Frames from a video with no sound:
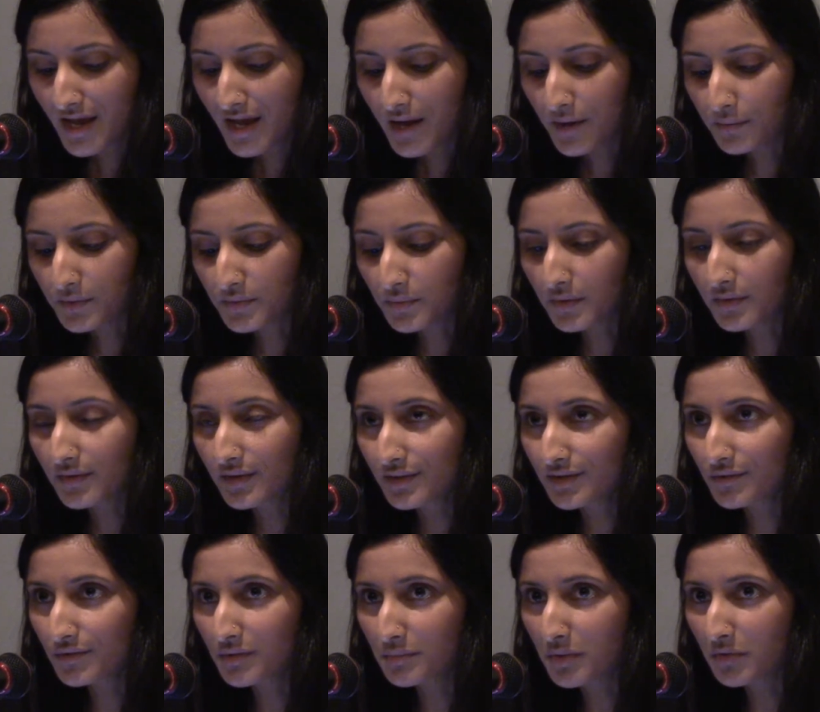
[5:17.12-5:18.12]
It was with
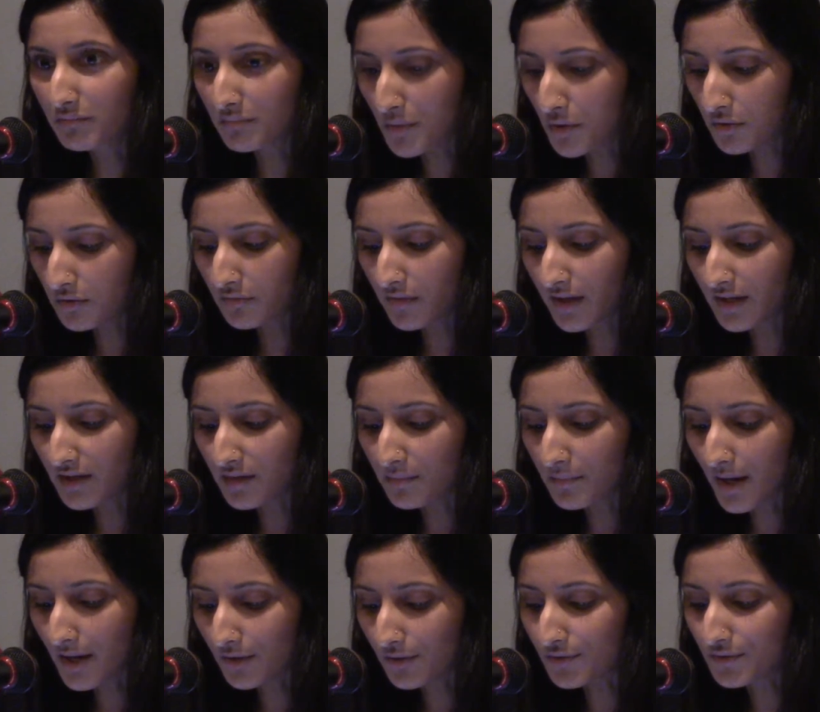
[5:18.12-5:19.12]
this group of motivated
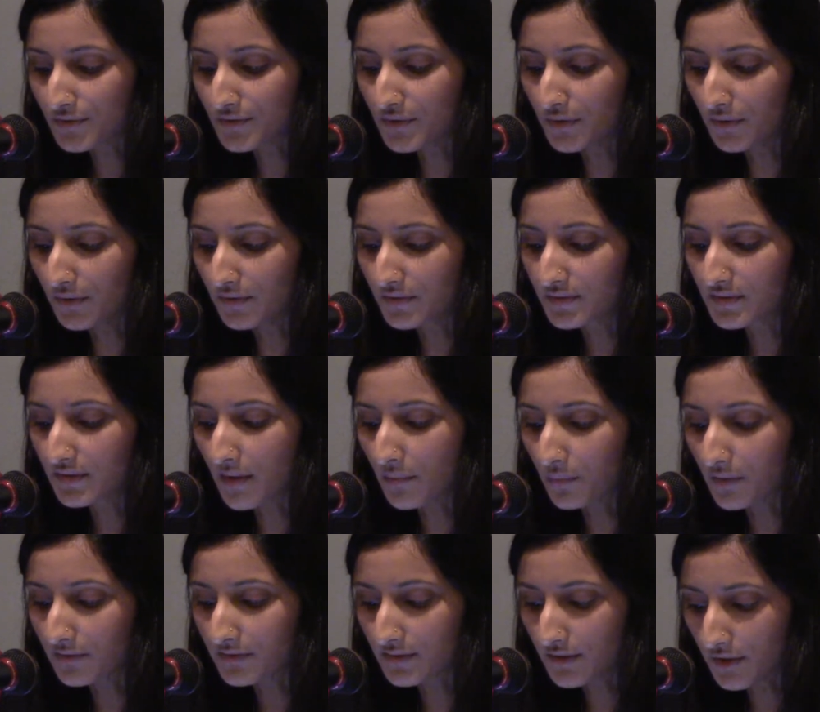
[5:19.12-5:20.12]
medical students that
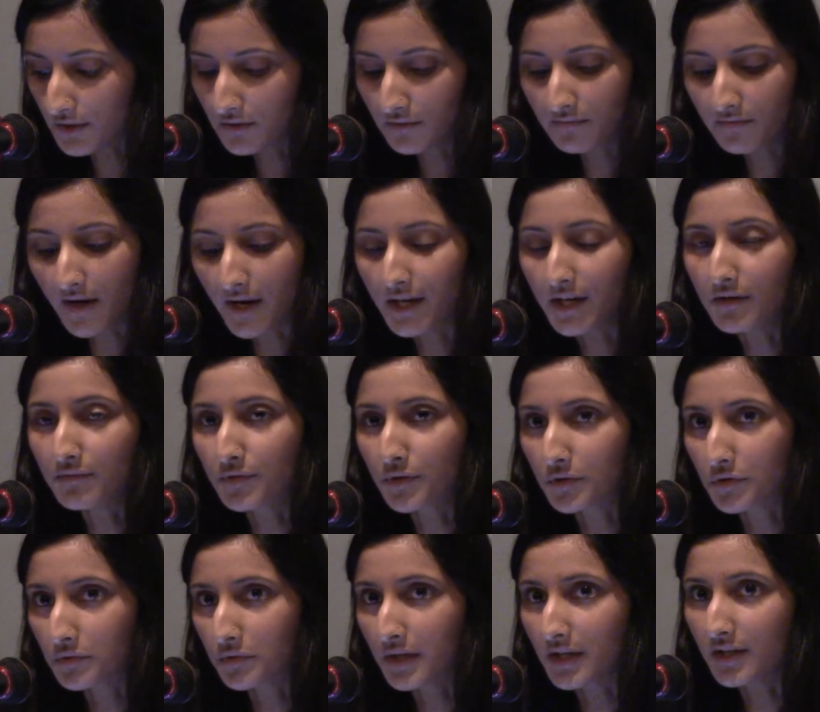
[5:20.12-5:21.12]
we started fighting for
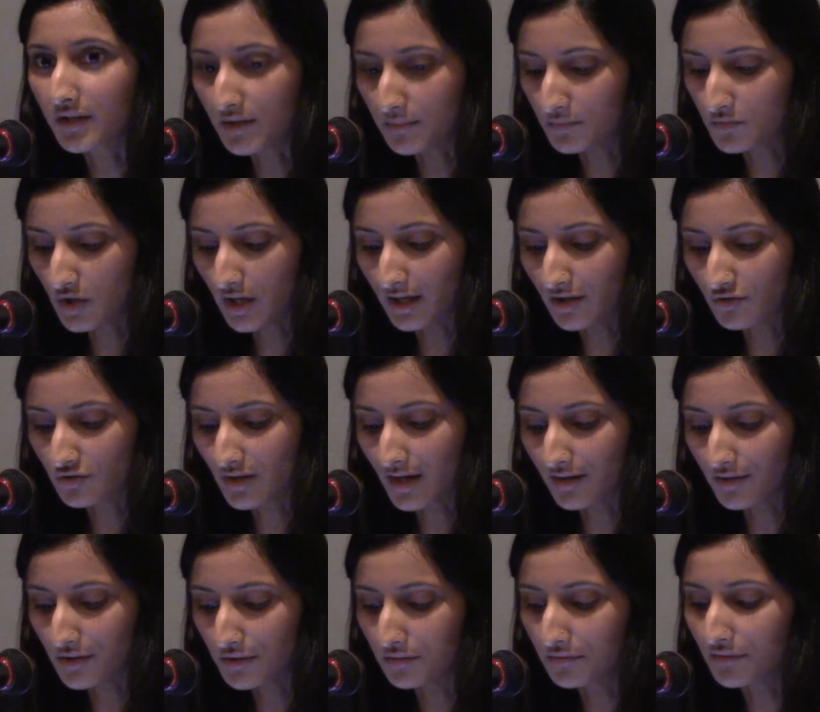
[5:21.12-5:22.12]
curriculum change
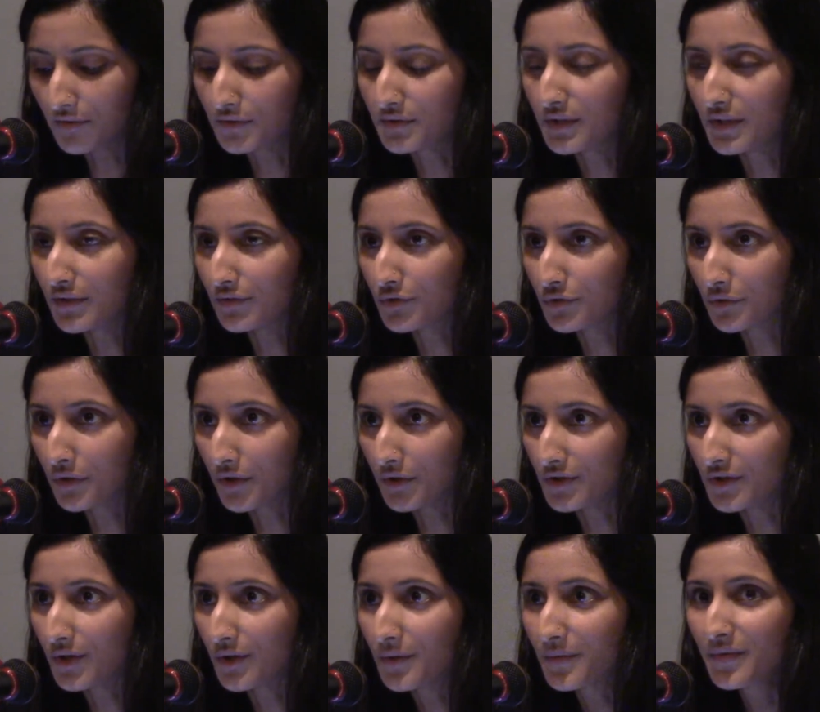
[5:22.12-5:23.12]
at University of
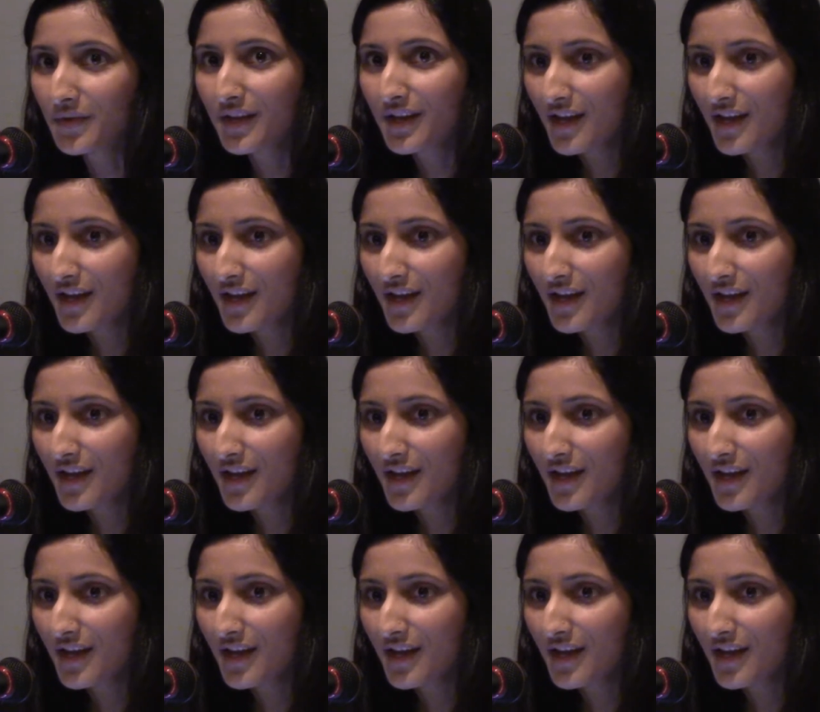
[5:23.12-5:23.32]
Toronto.